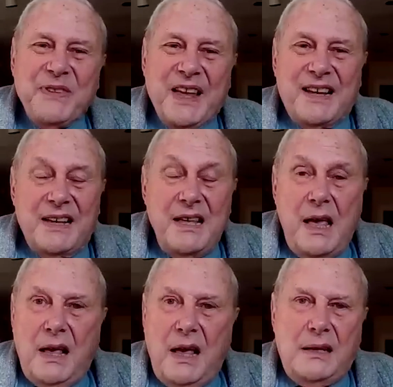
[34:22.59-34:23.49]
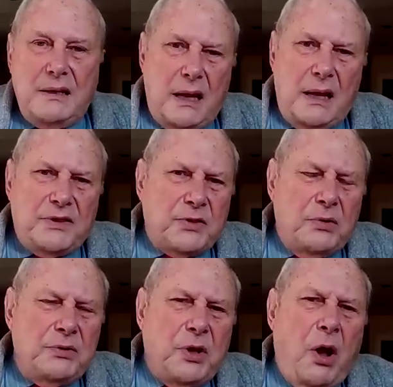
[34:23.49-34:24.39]
And
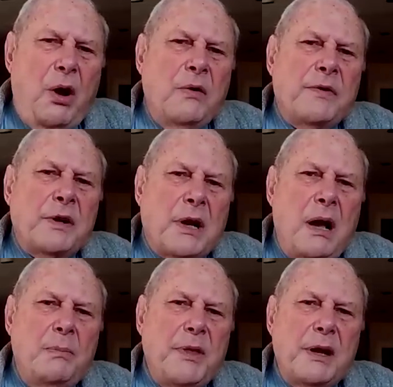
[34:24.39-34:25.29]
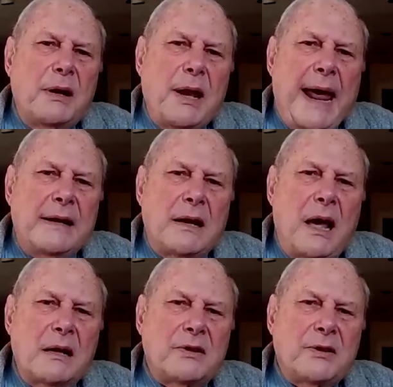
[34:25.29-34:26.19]
so to overcome their
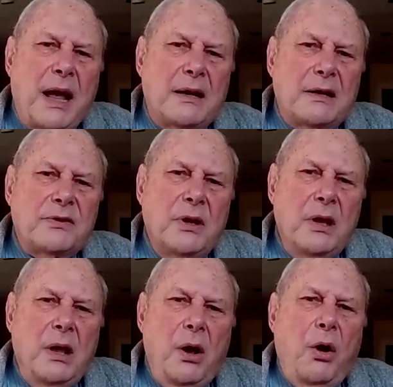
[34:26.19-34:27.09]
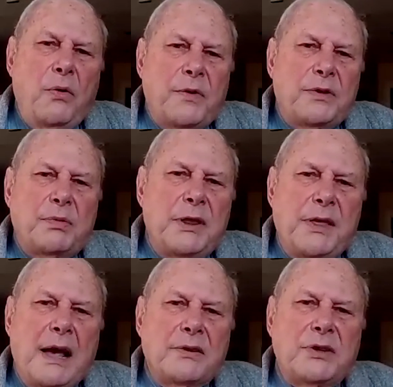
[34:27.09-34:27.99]
landlocked status, over
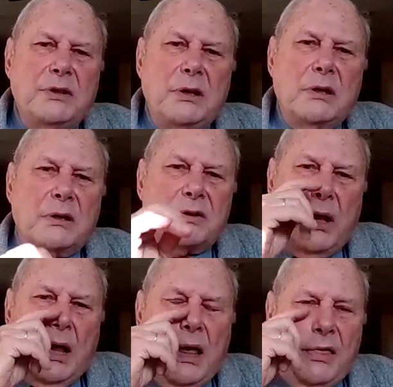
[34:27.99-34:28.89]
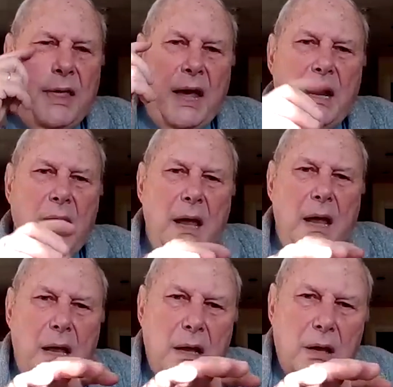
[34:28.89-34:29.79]
3,000 years, they
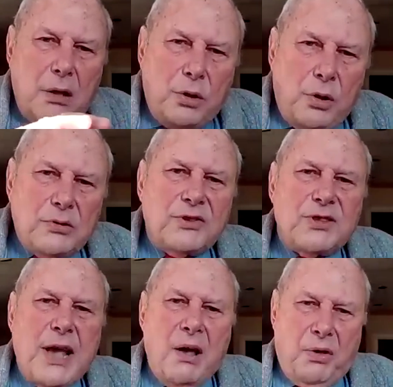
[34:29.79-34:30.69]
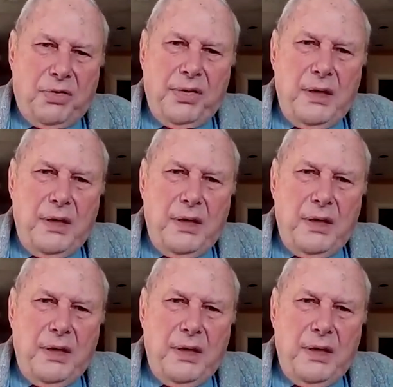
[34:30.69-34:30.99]
looked south